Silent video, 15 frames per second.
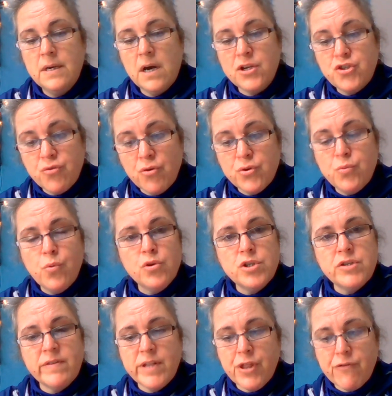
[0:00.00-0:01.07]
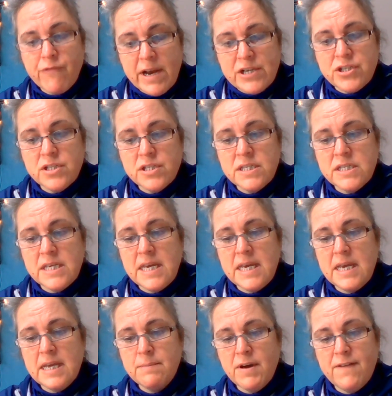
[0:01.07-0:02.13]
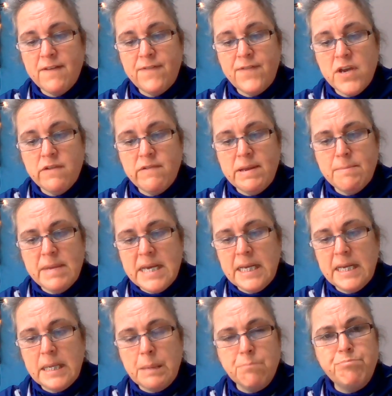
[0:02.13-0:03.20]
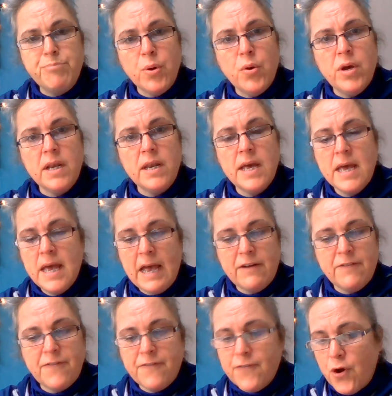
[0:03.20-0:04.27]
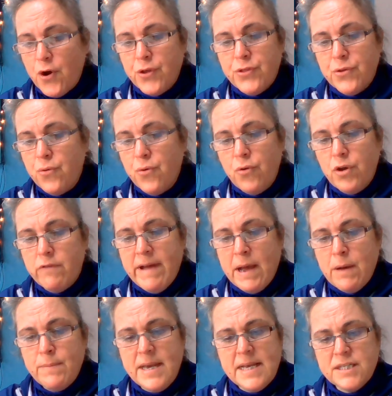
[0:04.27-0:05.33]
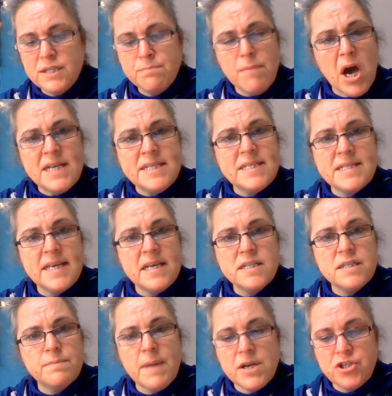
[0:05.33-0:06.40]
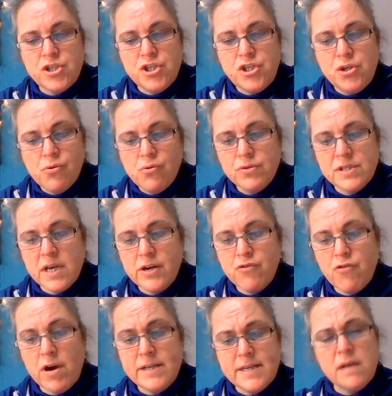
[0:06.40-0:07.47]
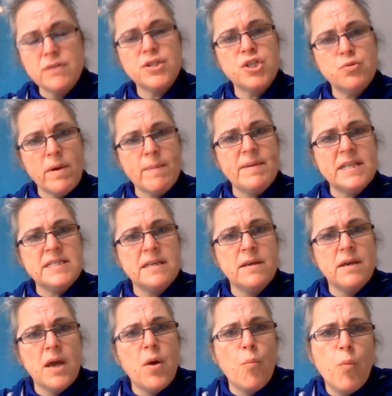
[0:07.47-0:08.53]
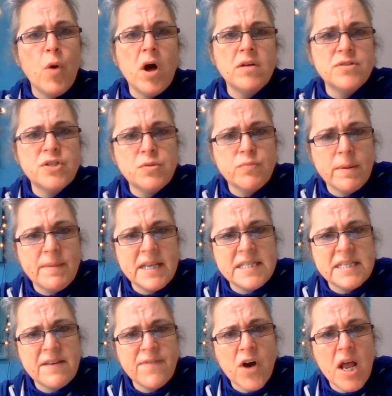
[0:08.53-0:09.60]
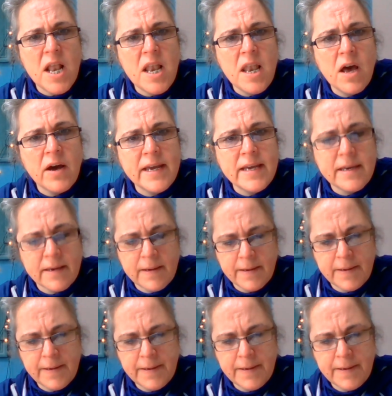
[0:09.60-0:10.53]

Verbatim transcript: I trod water and thrashed the sea in my fury, making it boil and froth all around me. It's my sea as much as yours, I cried, and I'll swim in it. I'll swim in it if I like.